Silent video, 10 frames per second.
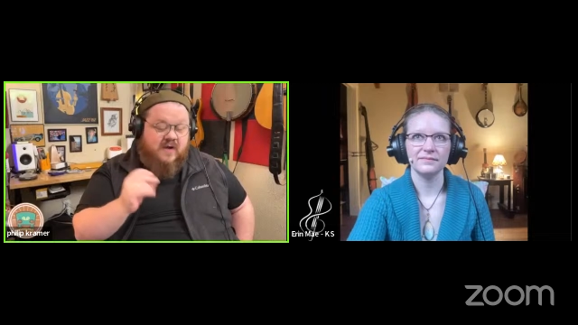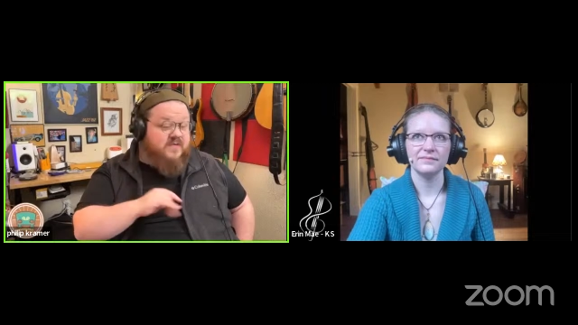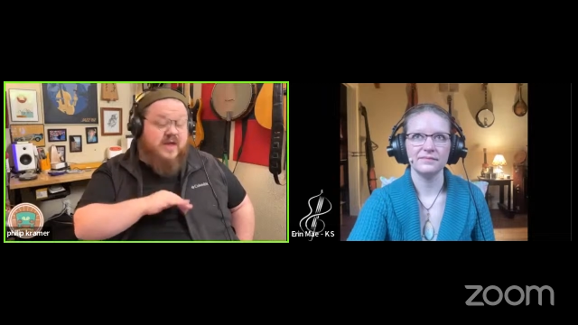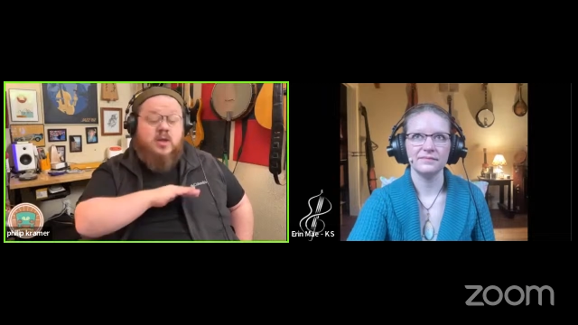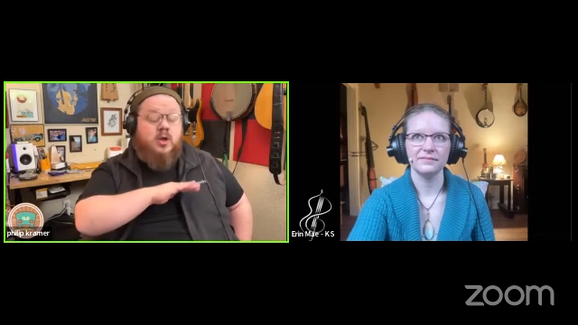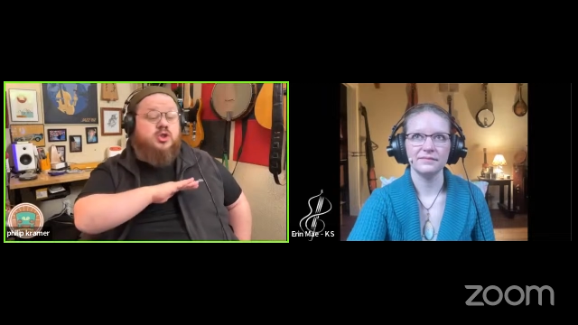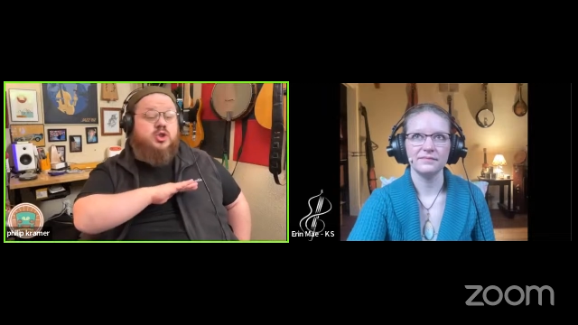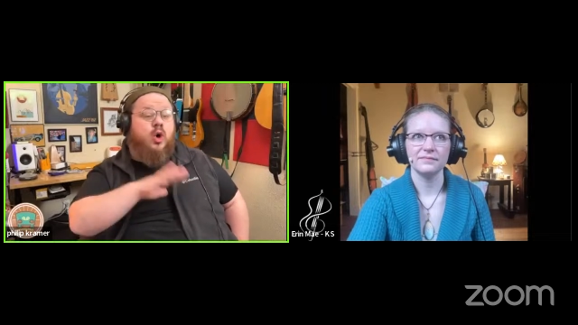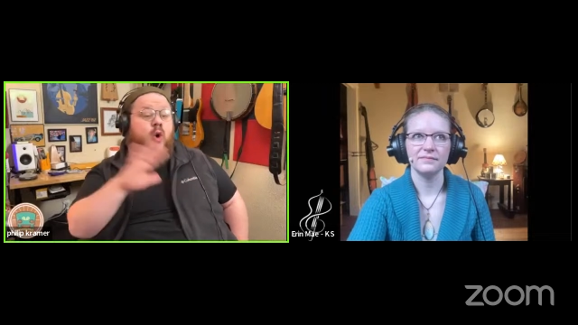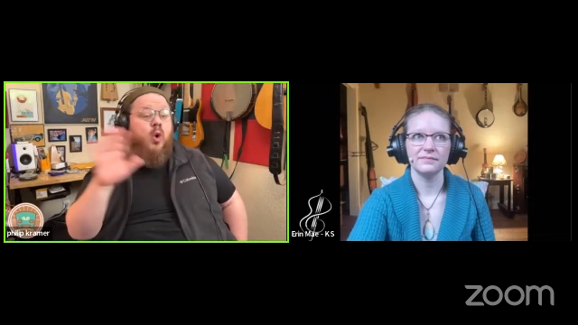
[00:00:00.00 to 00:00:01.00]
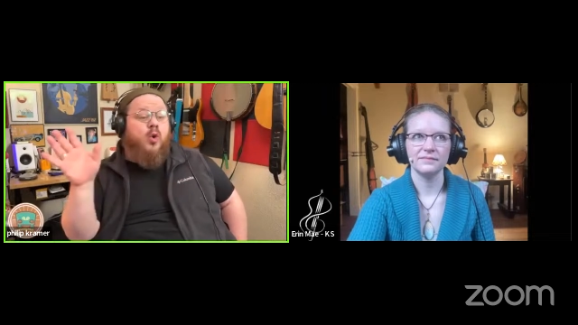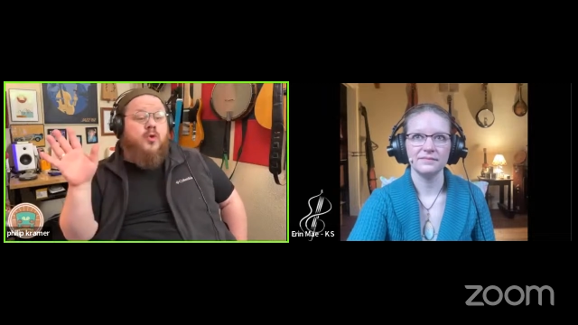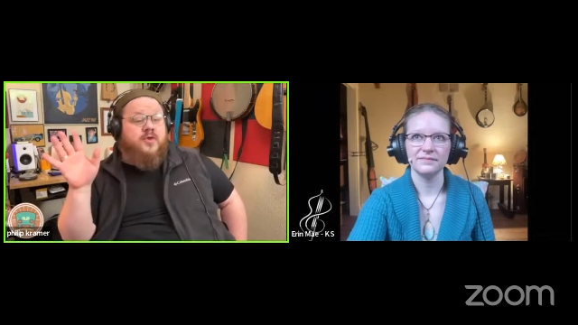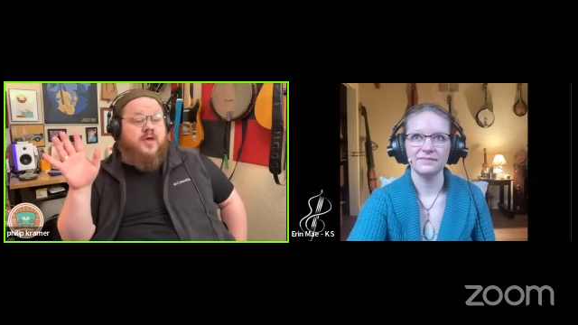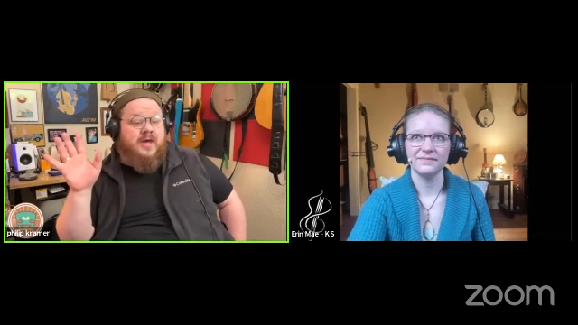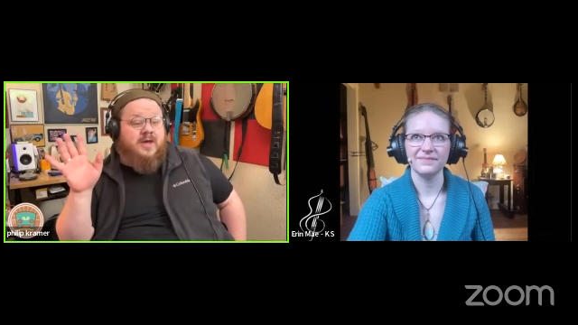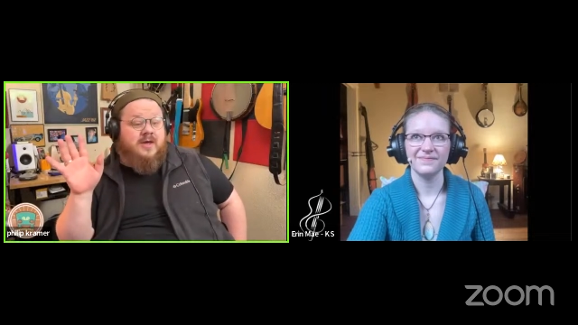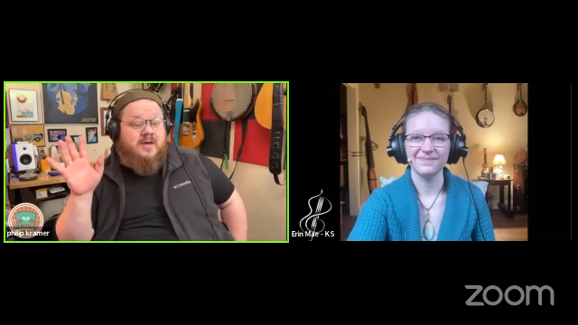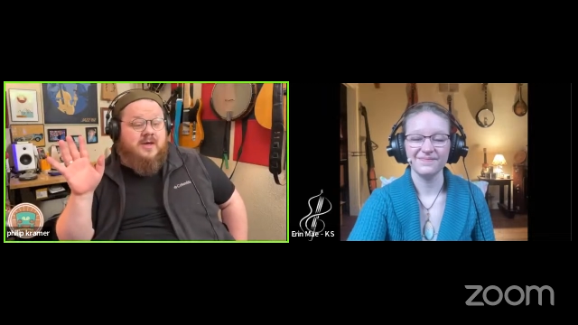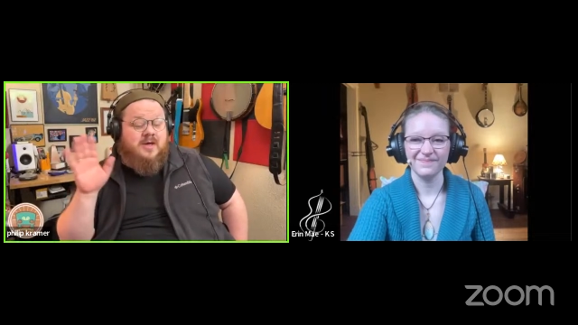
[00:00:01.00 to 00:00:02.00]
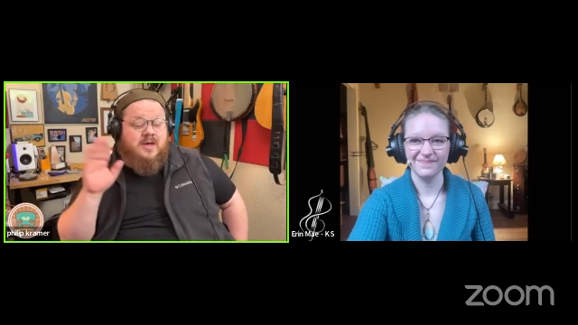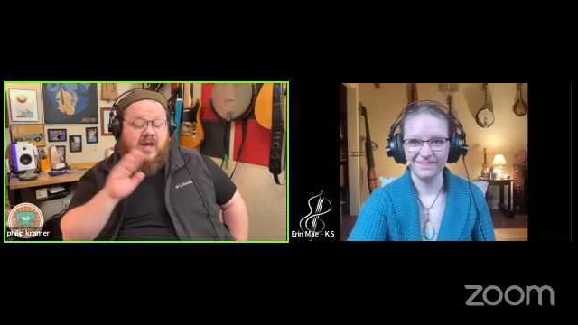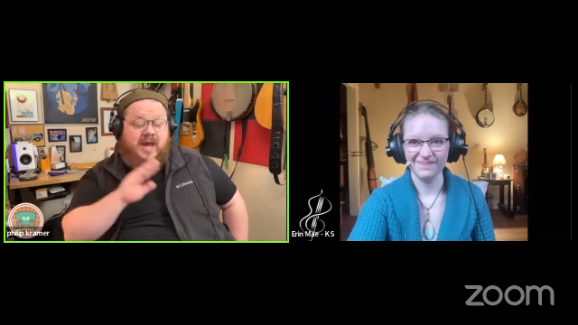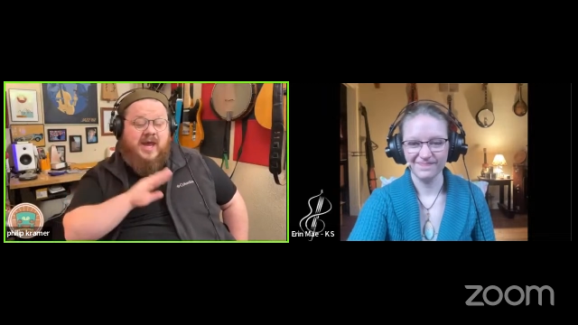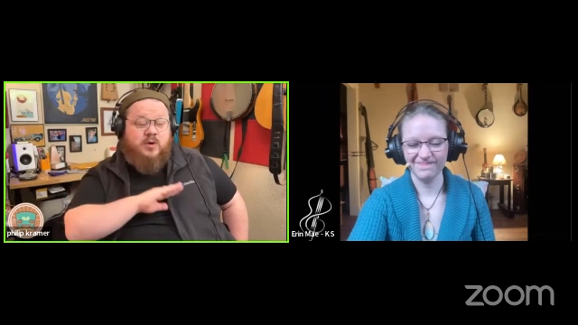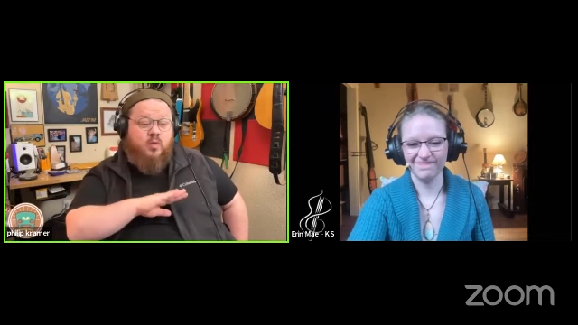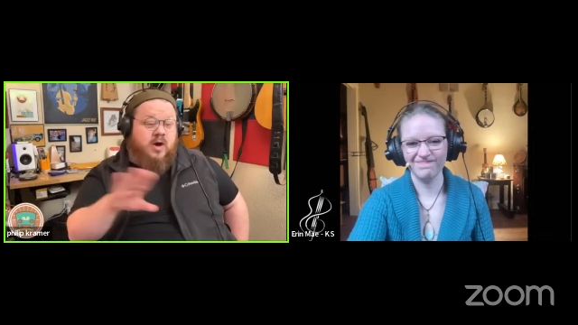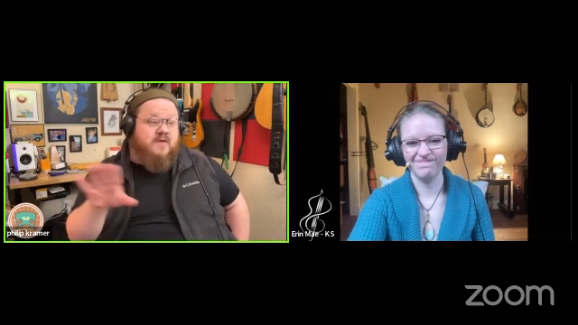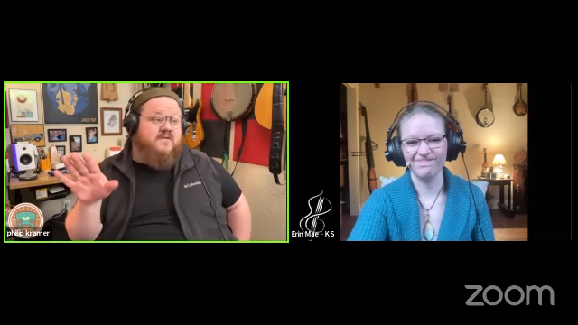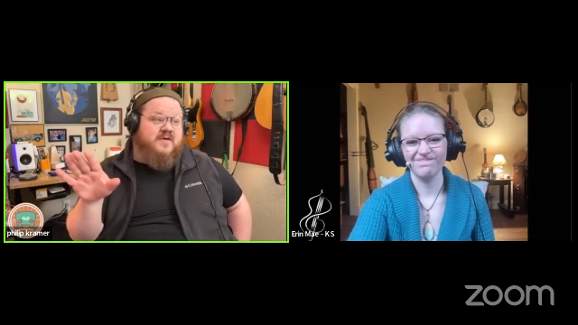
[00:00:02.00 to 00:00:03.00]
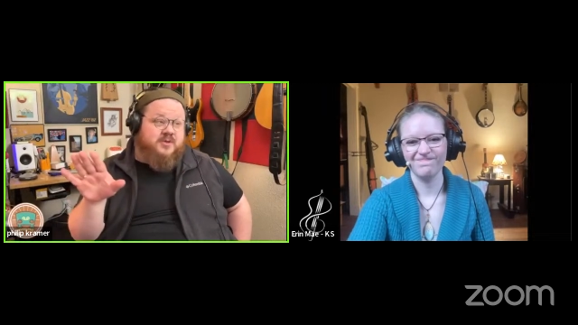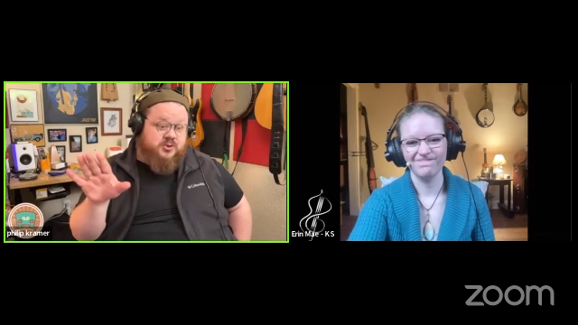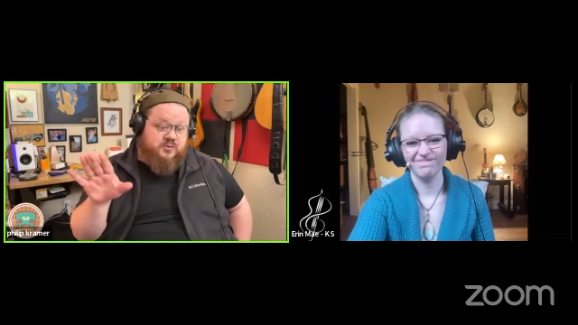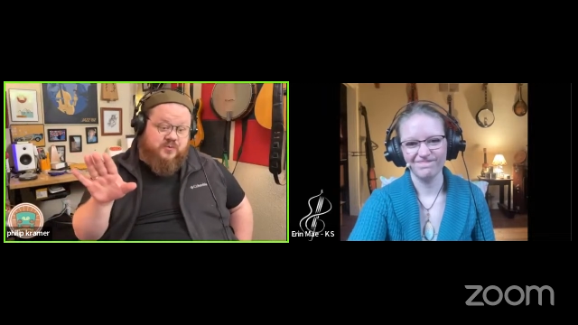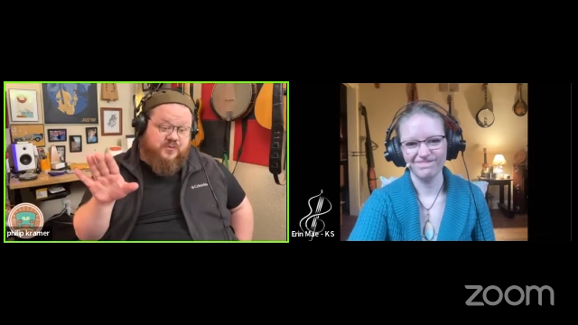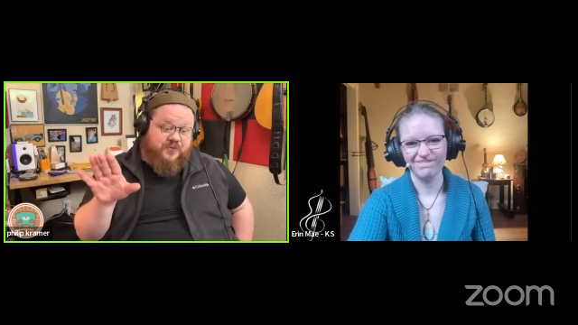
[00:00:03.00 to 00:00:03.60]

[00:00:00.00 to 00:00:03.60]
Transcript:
Speaker 1: They learned the whole thing in one fell swoop.